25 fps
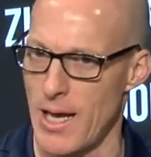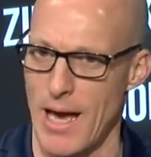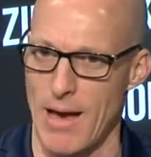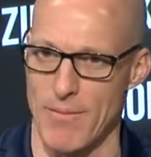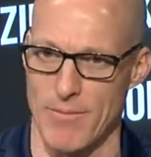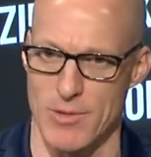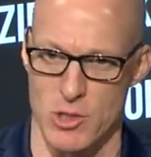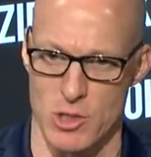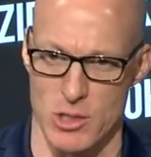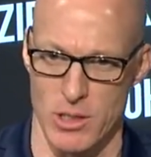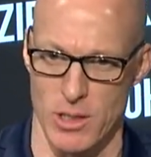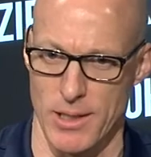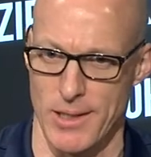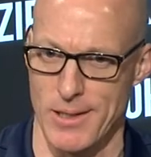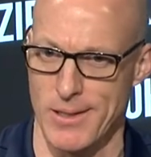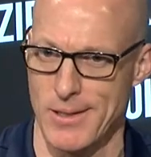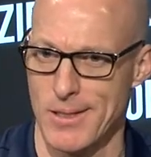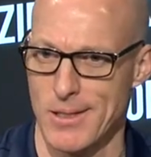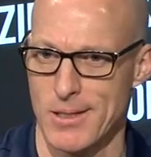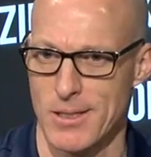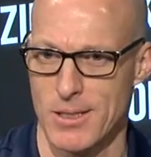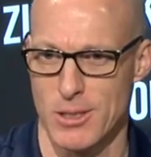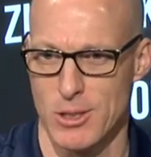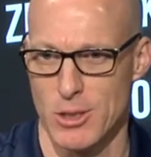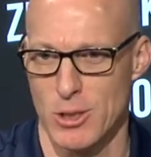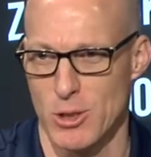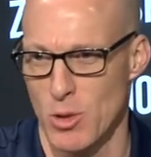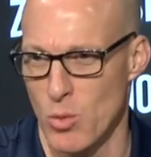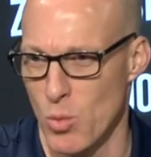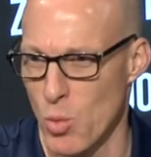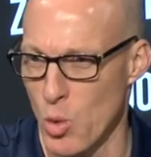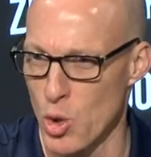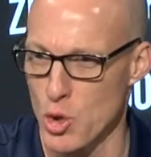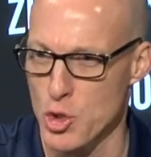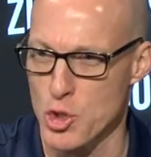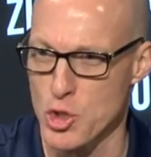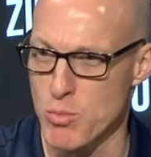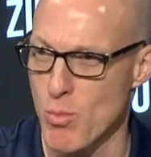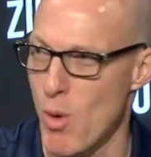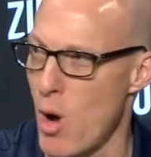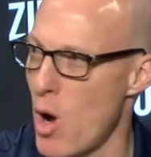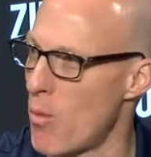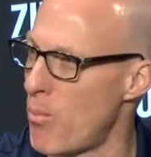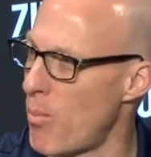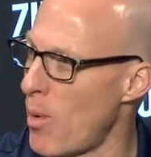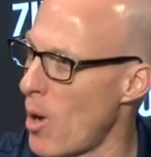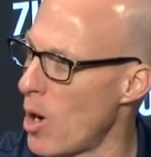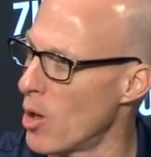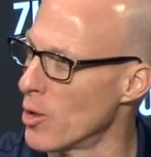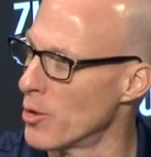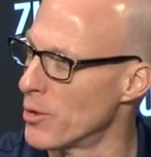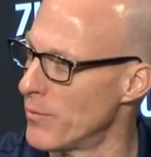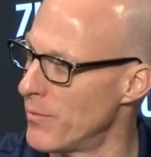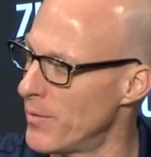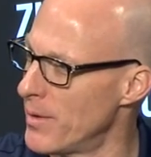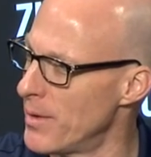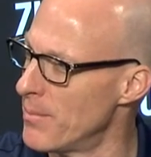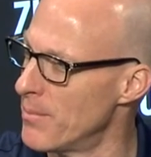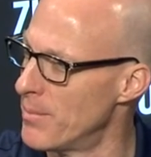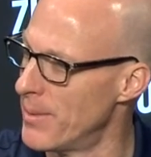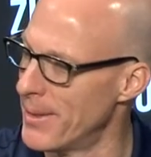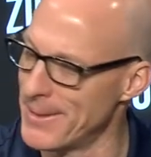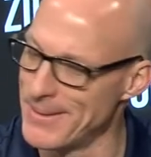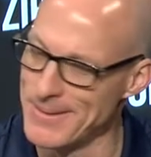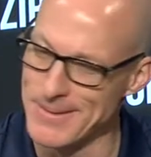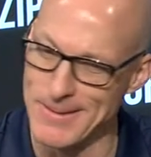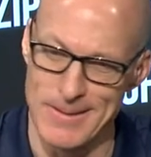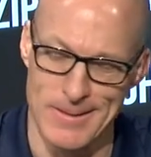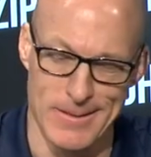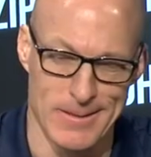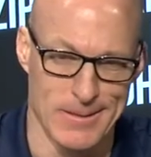Obviously, you know, we're a small part of it, but,